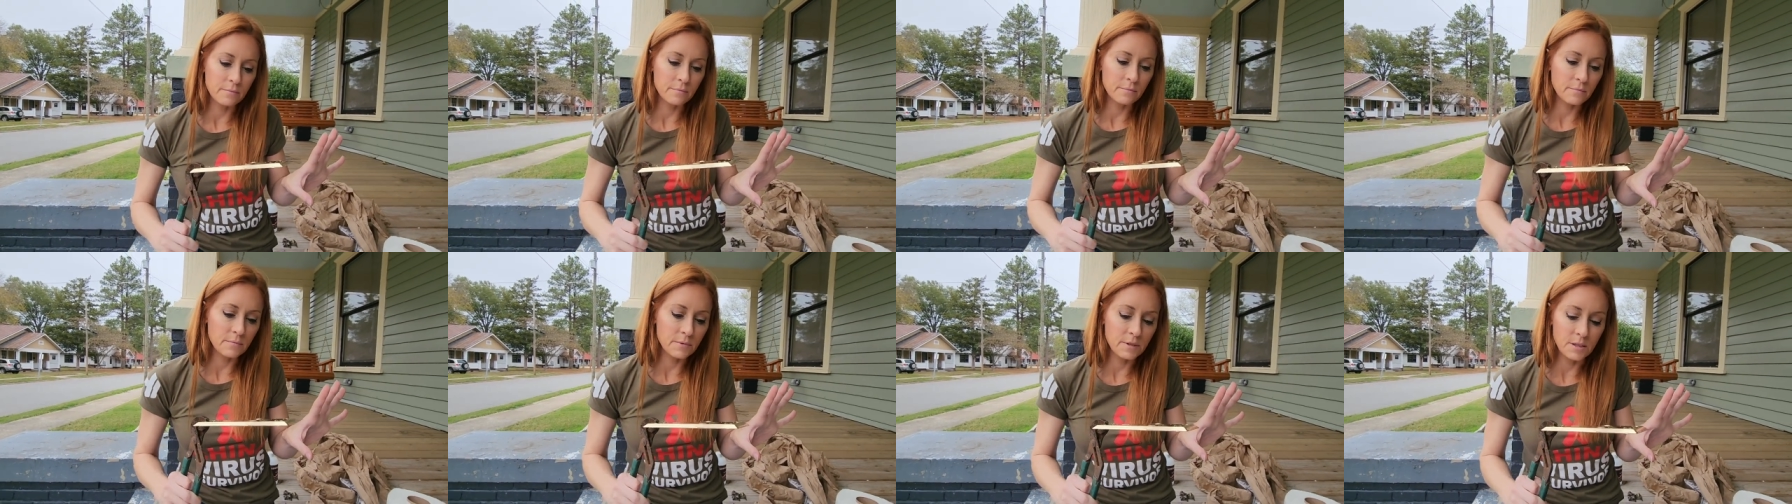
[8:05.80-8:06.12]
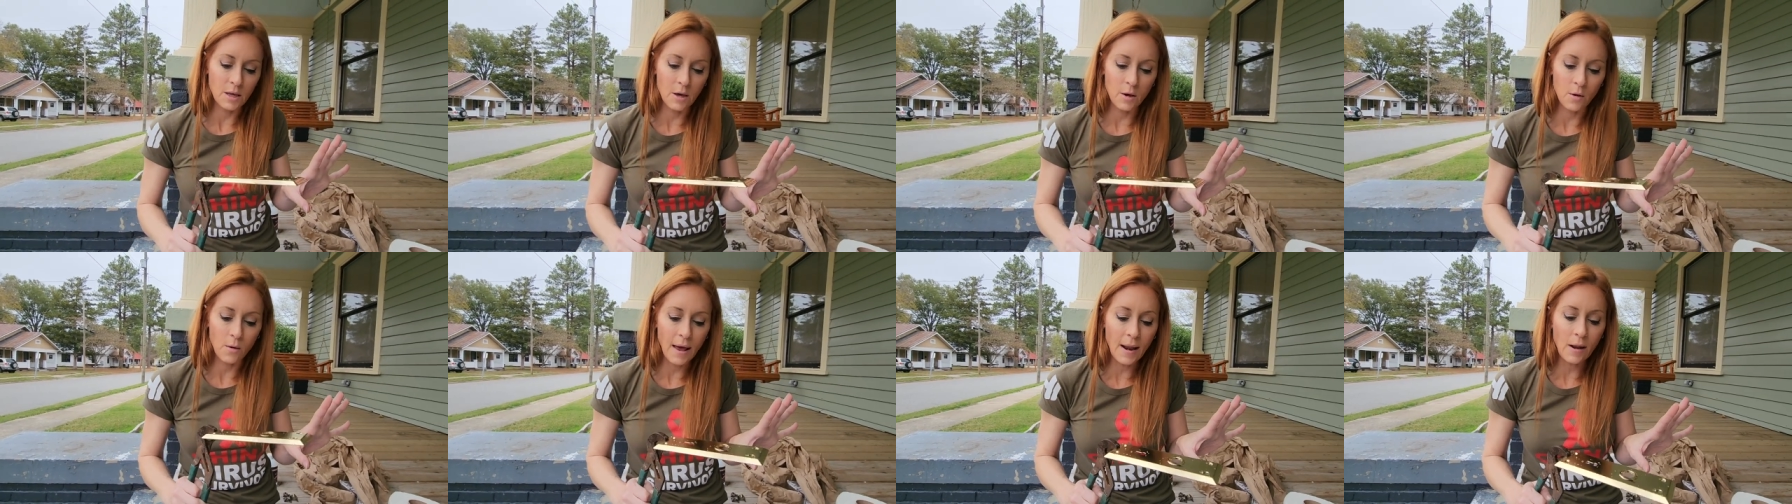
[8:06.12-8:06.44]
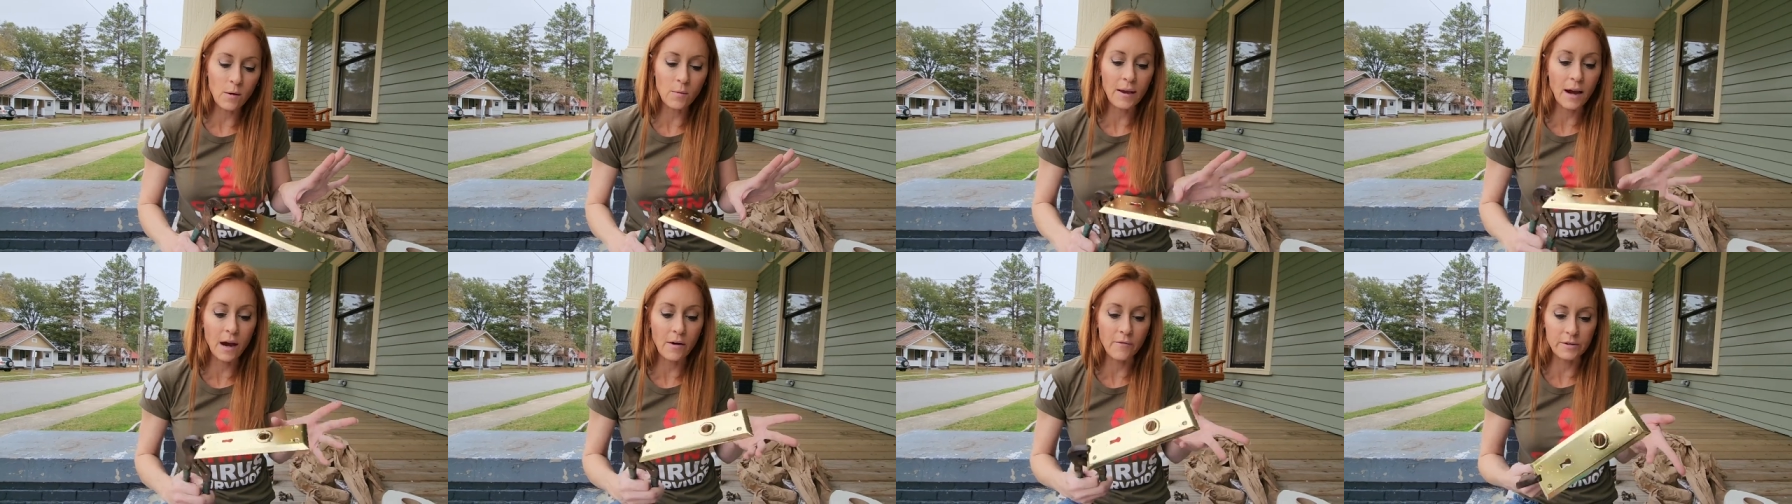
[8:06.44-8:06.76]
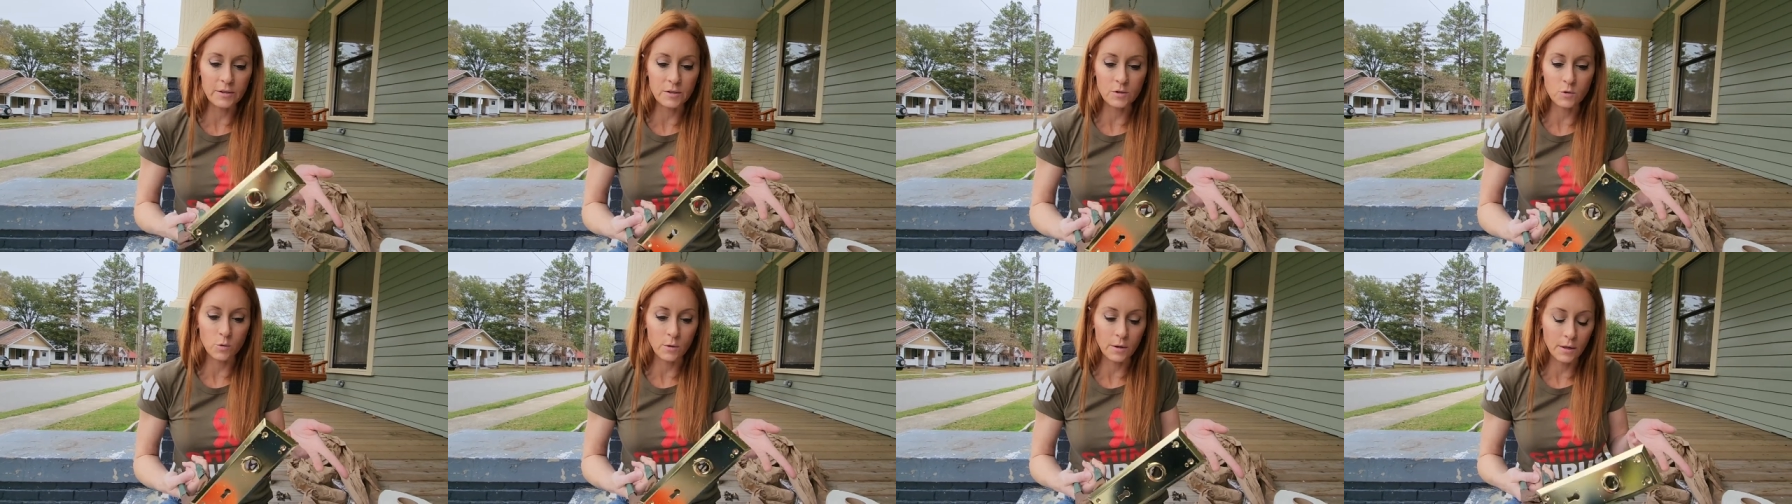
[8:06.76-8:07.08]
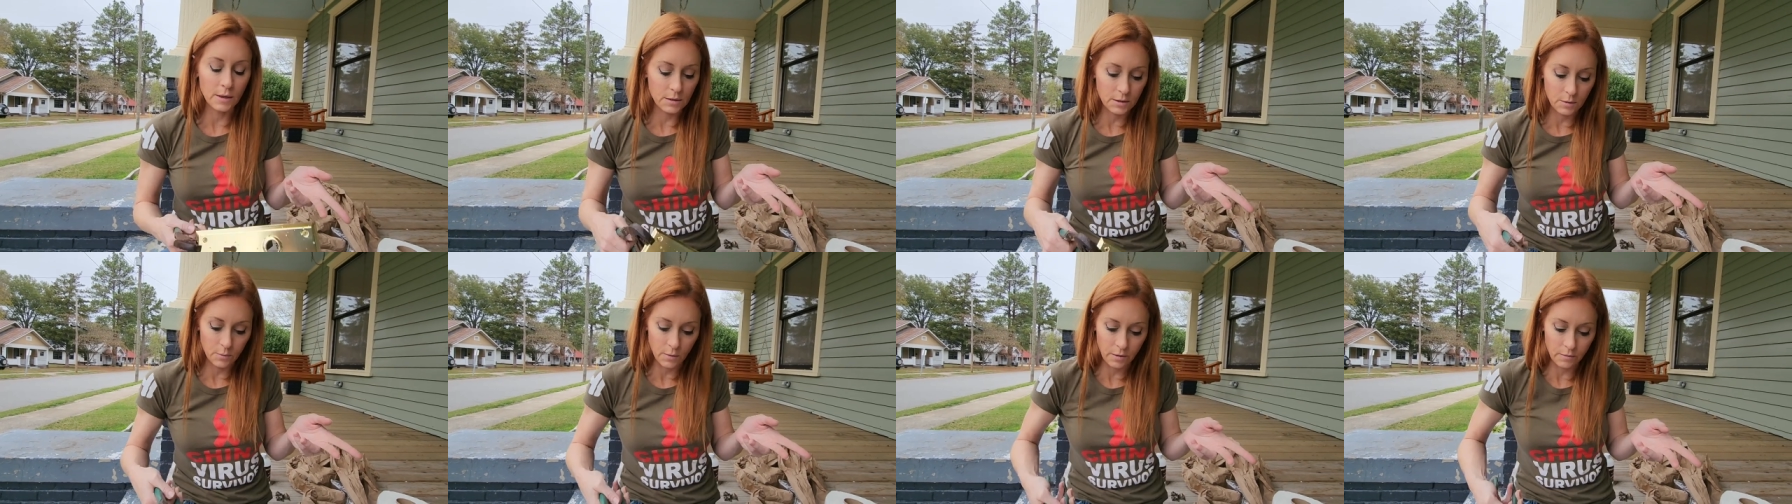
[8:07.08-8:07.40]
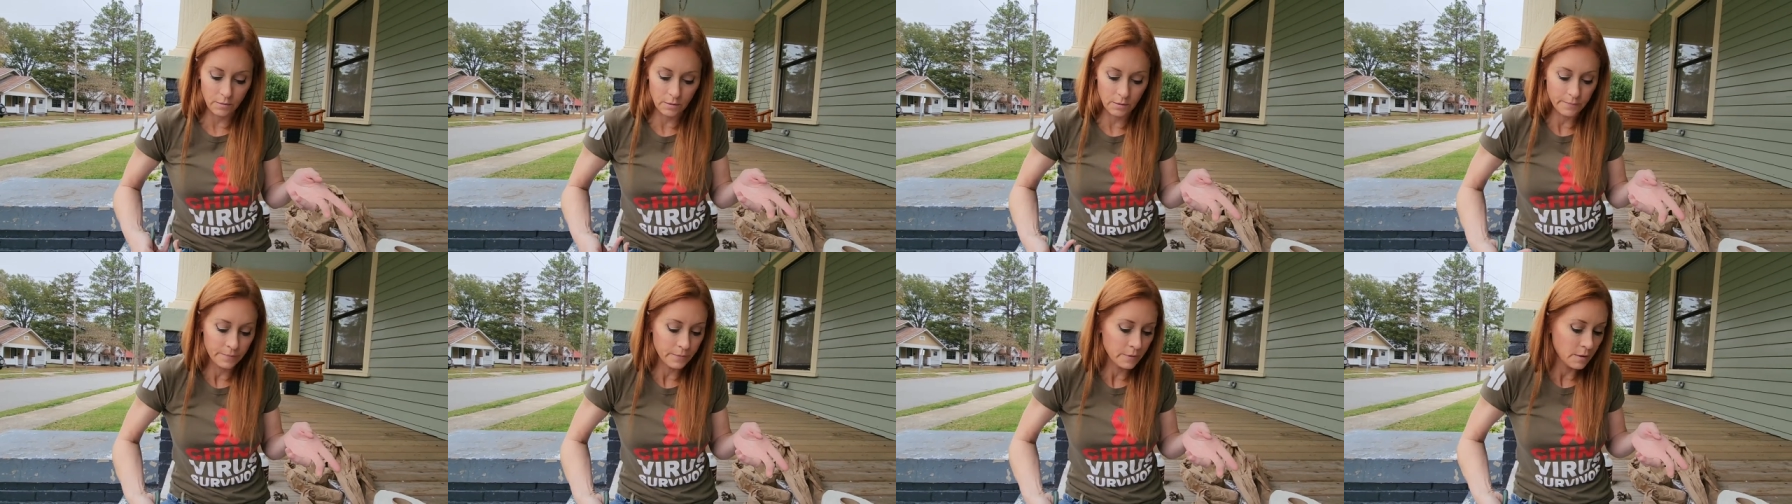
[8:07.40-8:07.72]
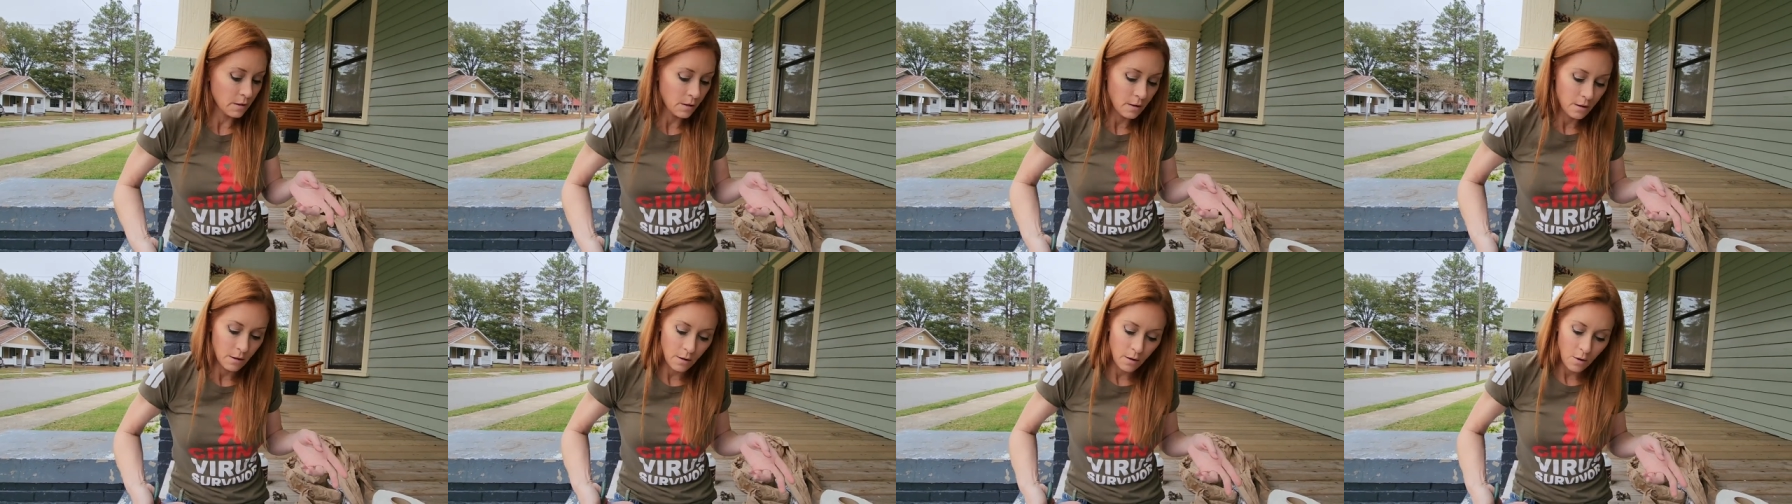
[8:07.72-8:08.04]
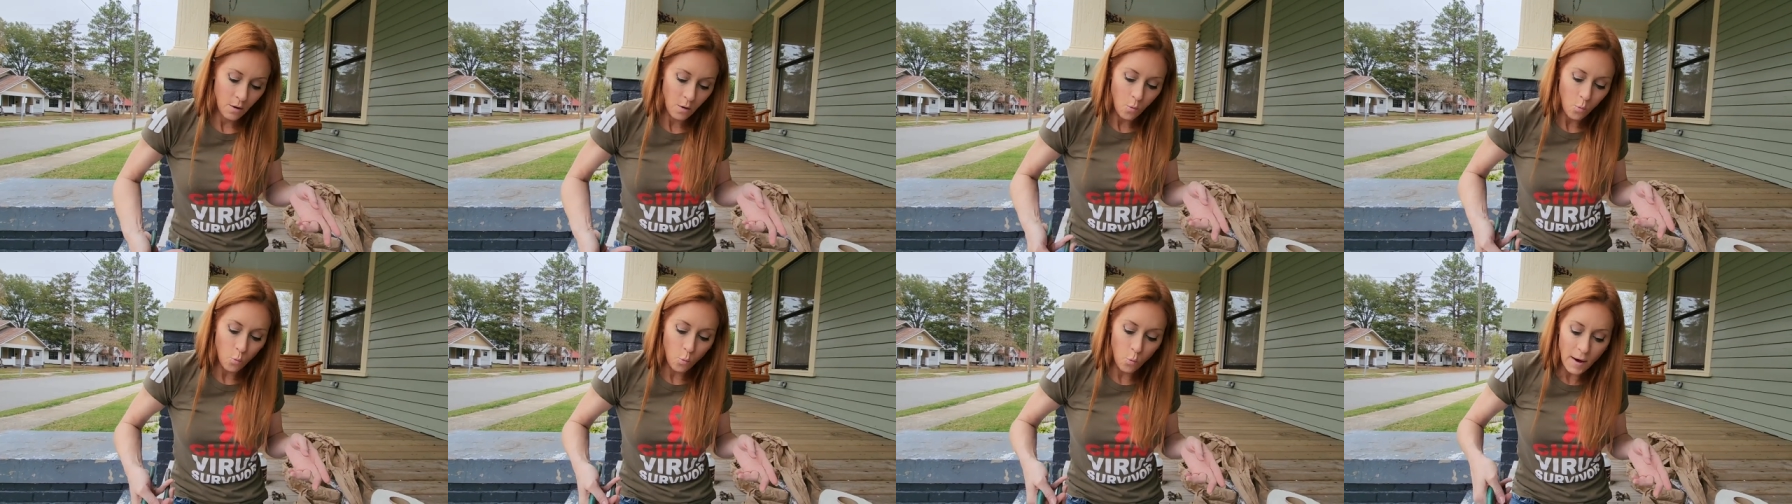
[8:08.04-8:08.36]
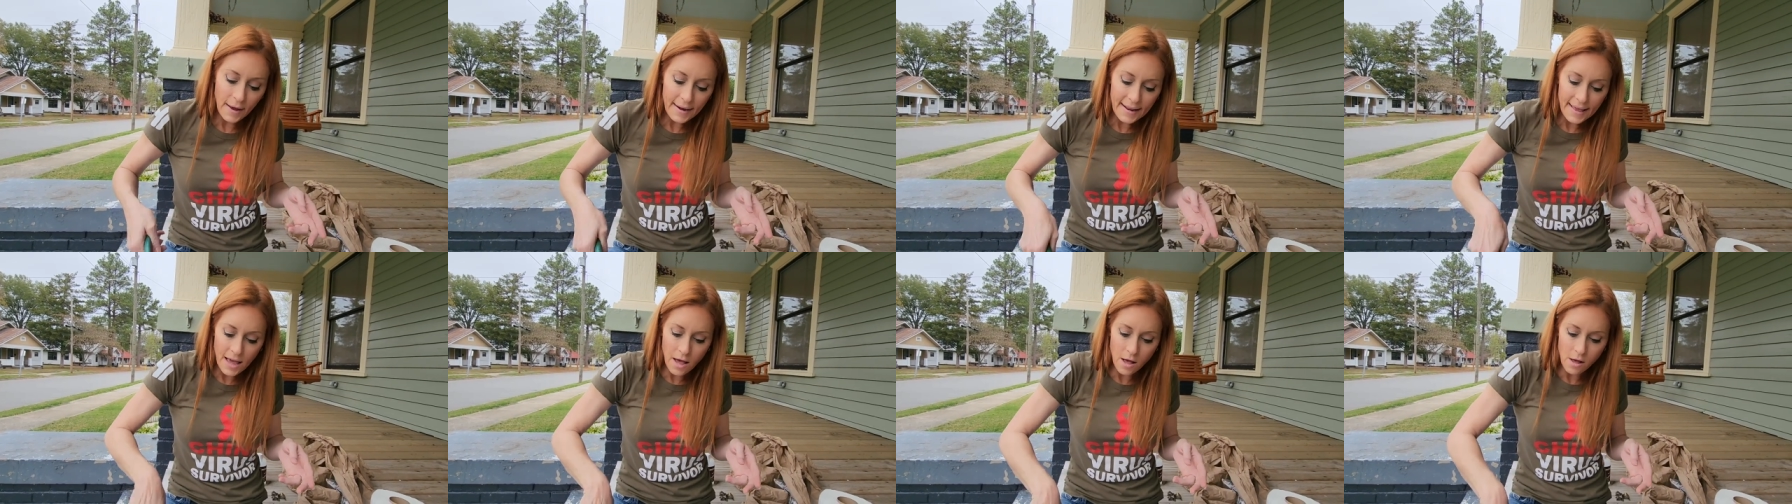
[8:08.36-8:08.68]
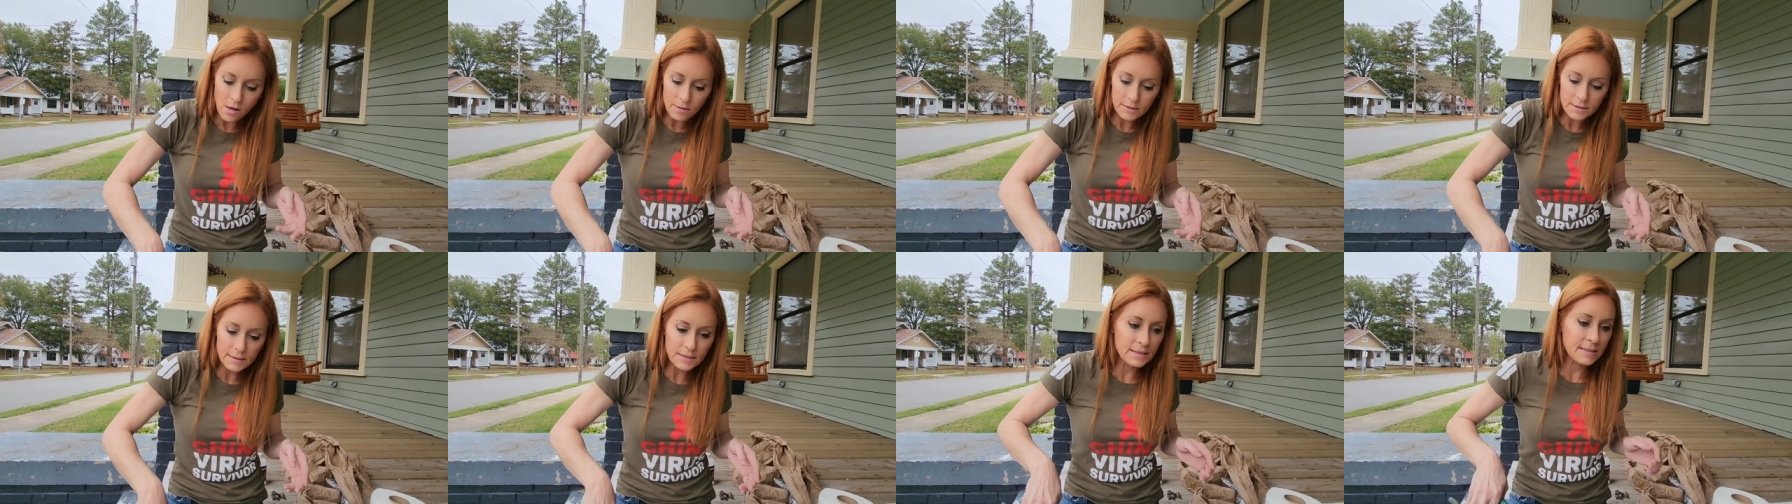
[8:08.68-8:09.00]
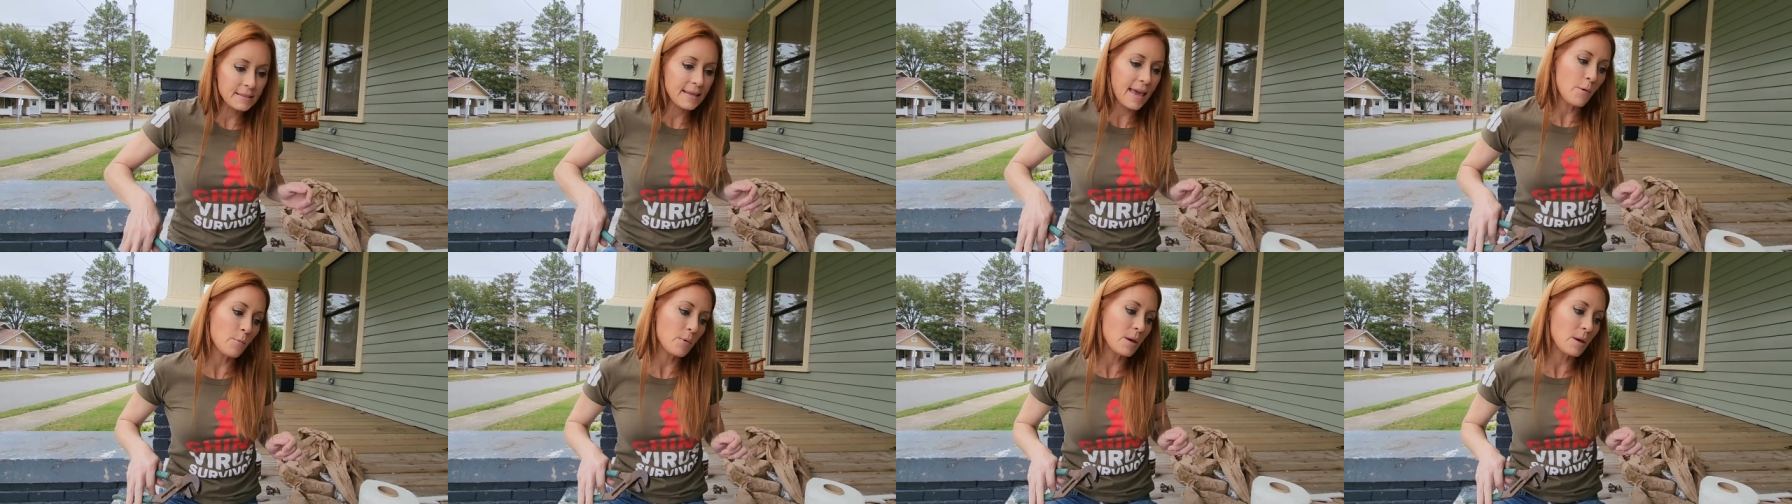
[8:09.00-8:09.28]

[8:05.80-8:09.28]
so I don't care if I destroy it, so whatever. What else can we